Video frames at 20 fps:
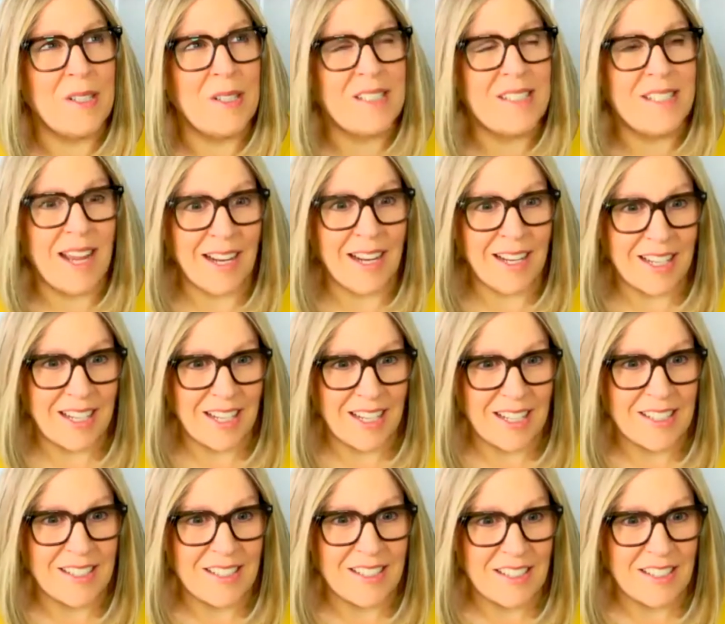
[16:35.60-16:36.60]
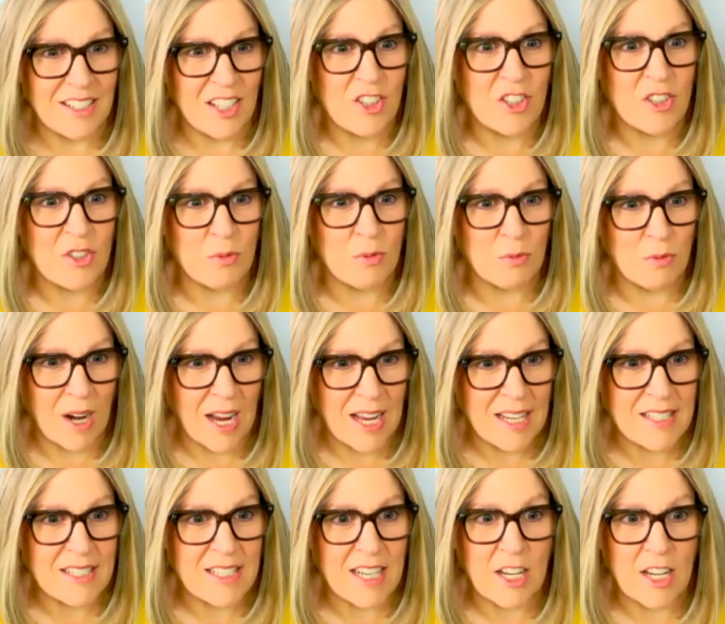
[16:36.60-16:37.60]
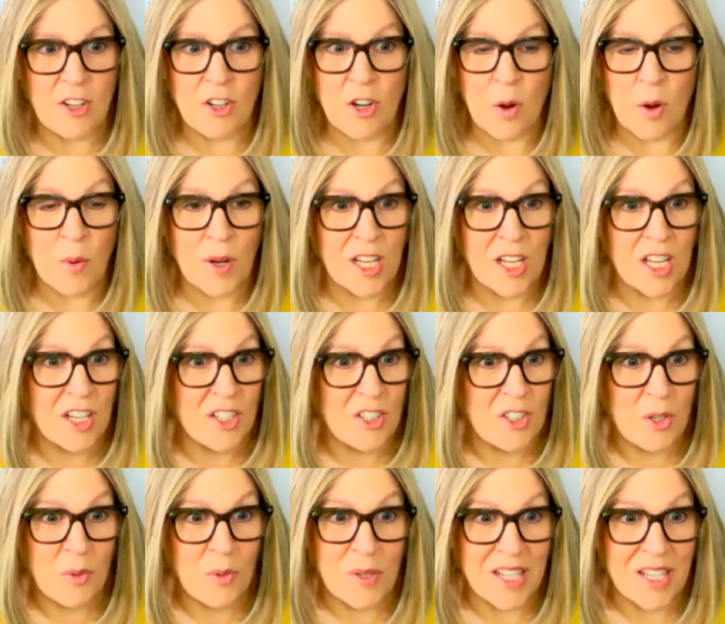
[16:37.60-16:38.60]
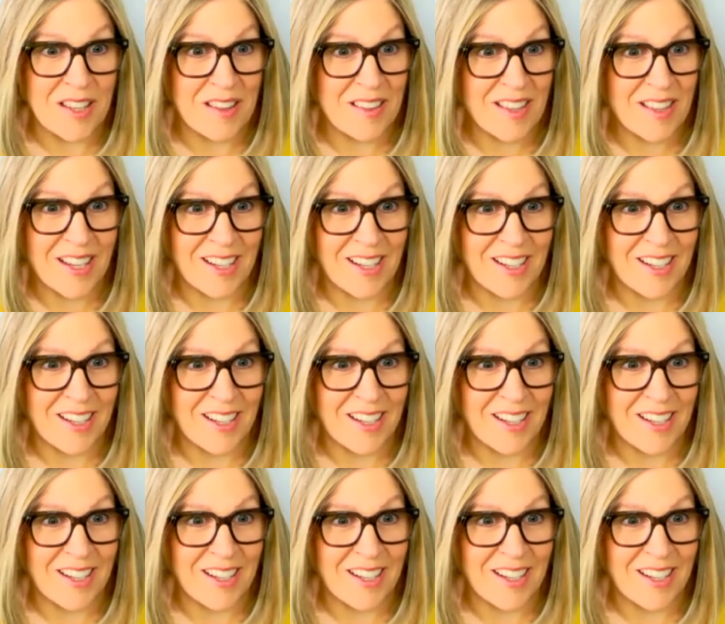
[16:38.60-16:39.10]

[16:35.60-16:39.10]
decadent to just rest and no one can do anything,